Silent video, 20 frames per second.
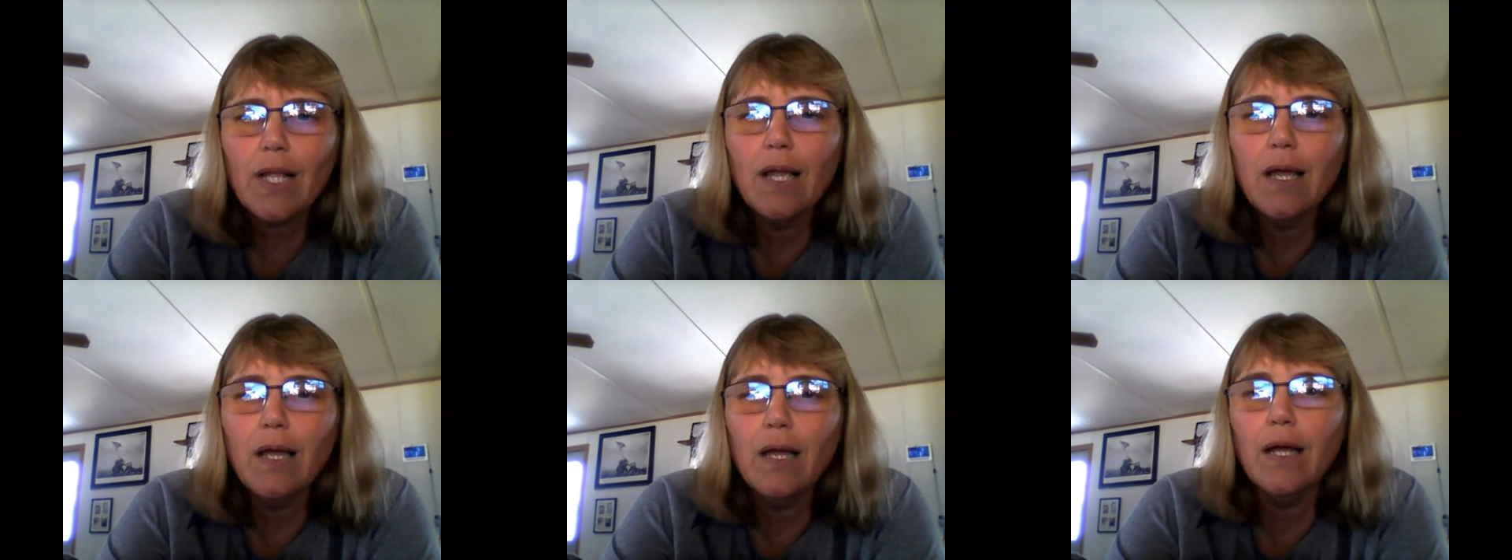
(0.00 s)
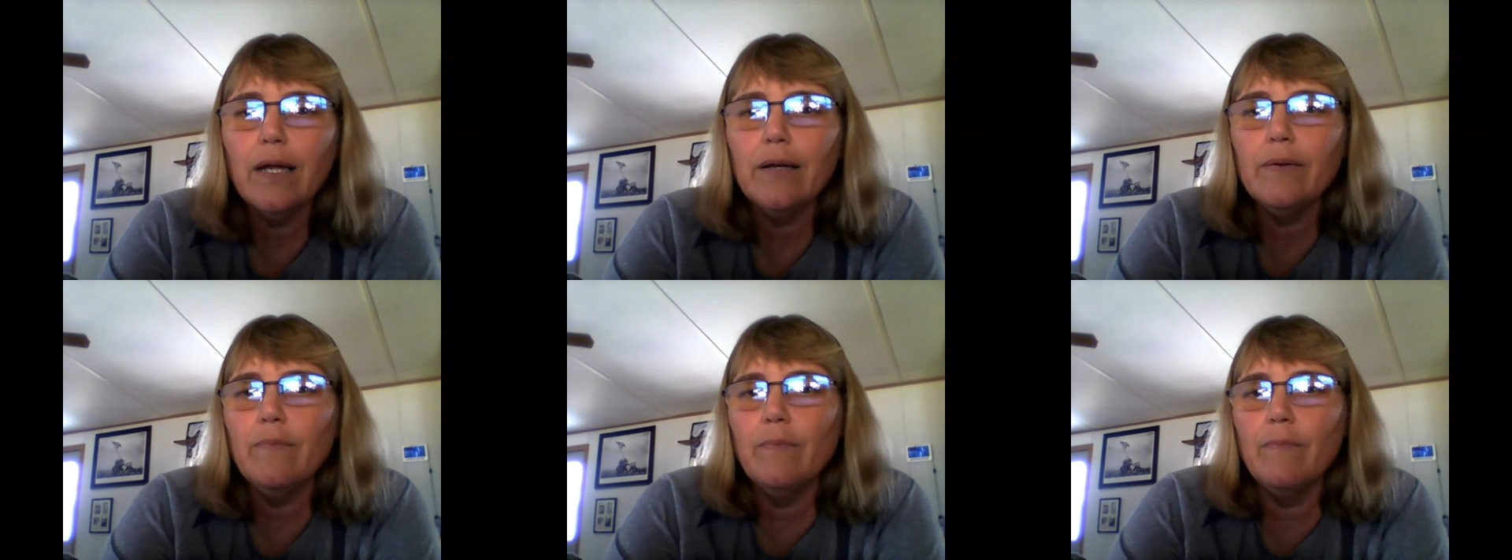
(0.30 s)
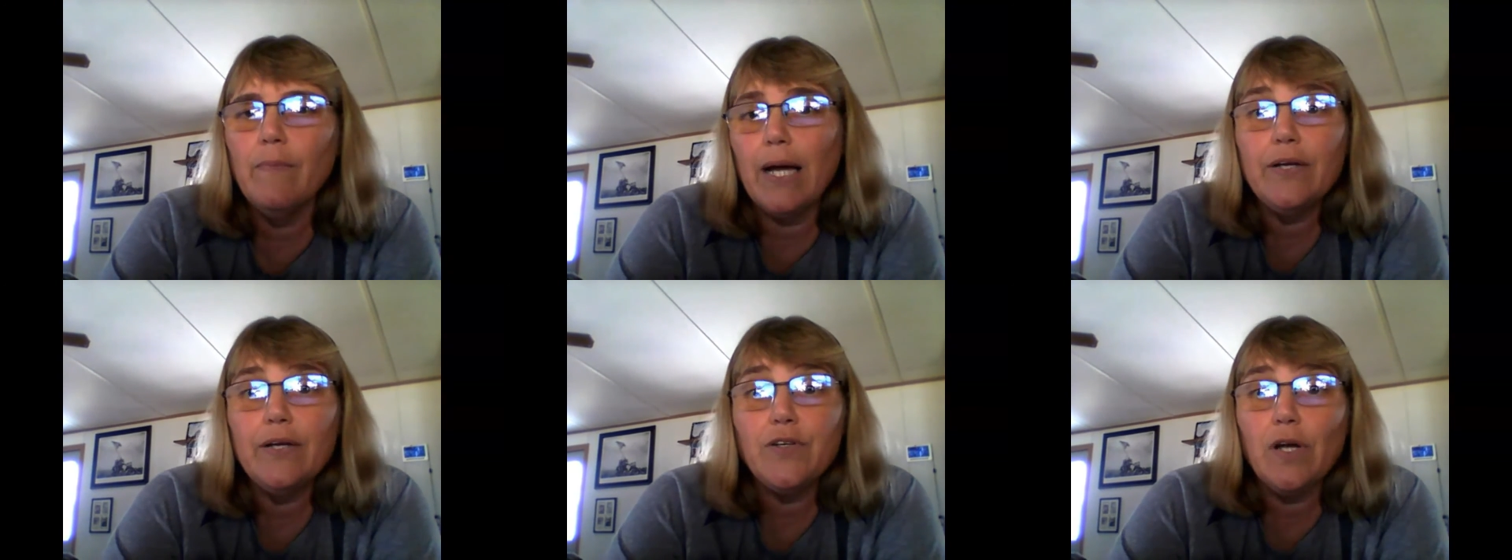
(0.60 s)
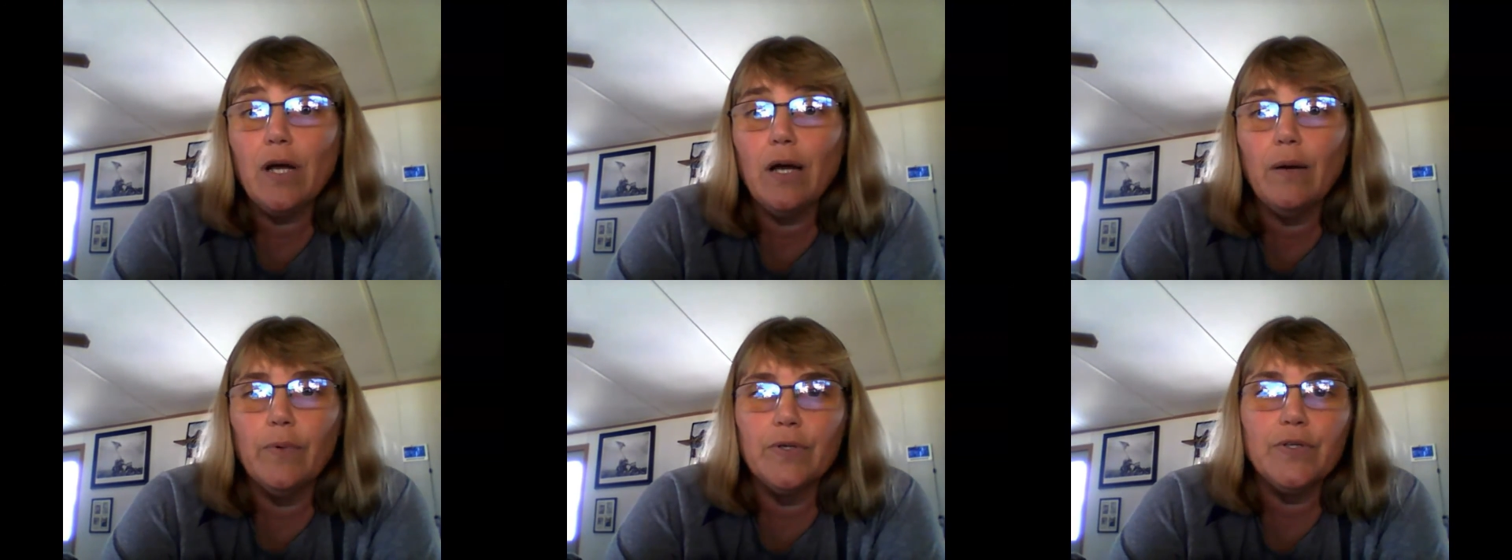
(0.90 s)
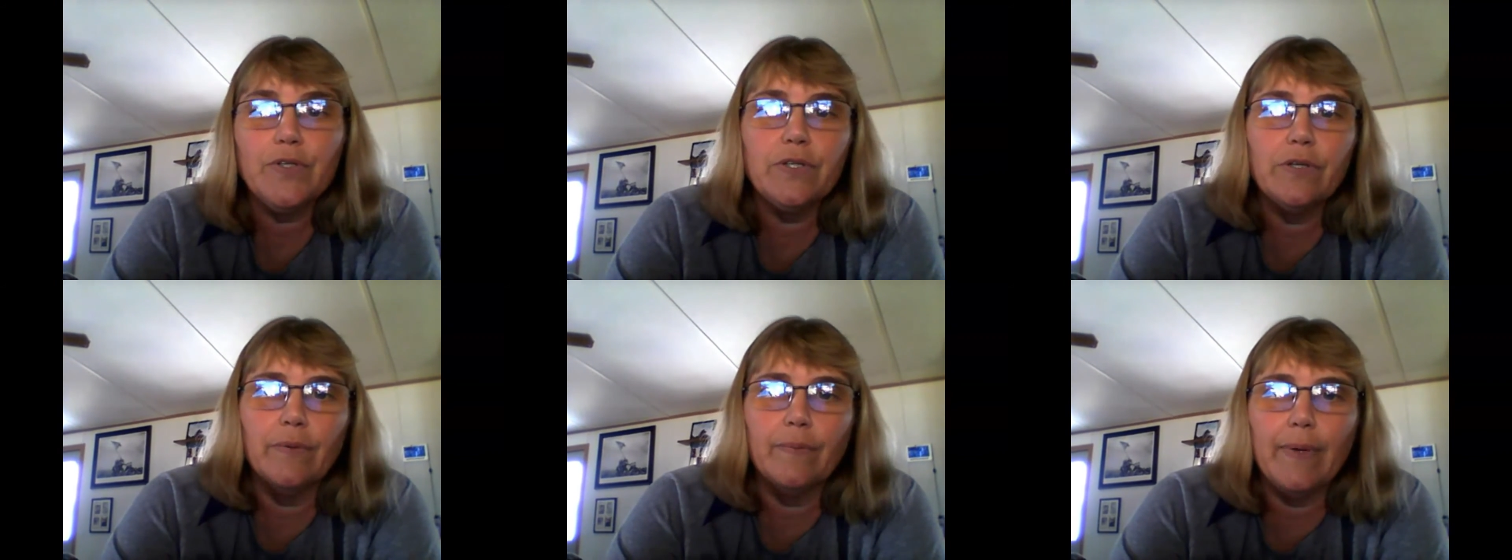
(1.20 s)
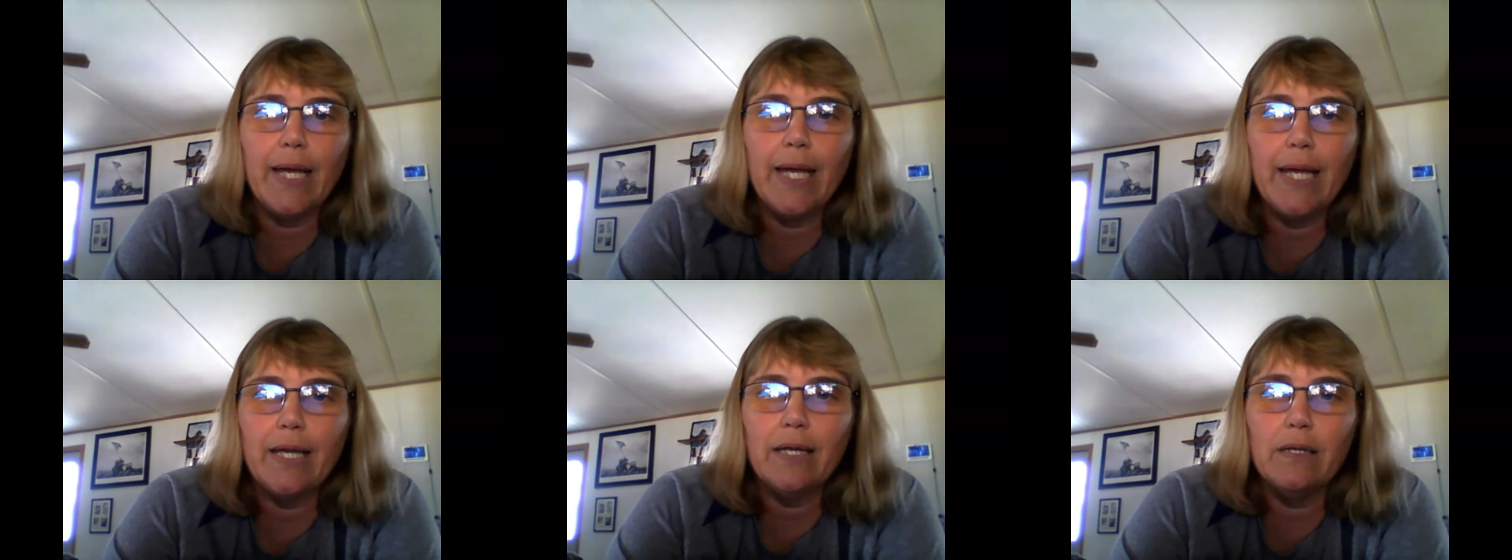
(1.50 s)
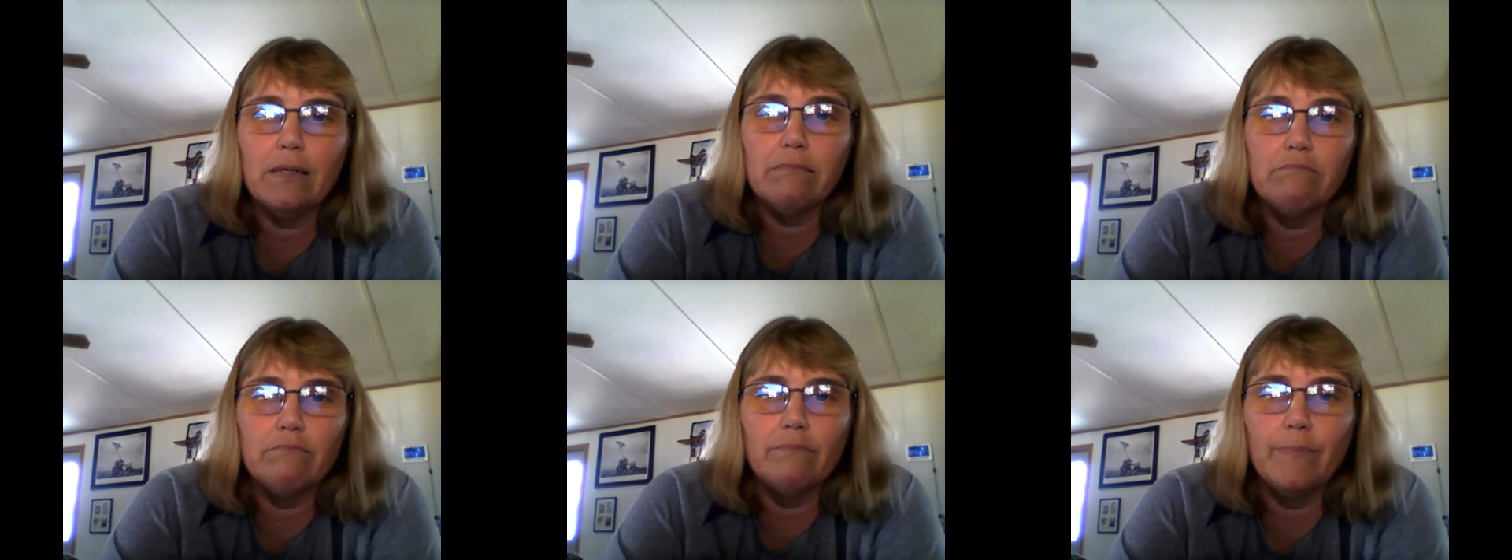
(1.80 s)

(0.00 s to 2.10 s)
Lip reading: And my job was to make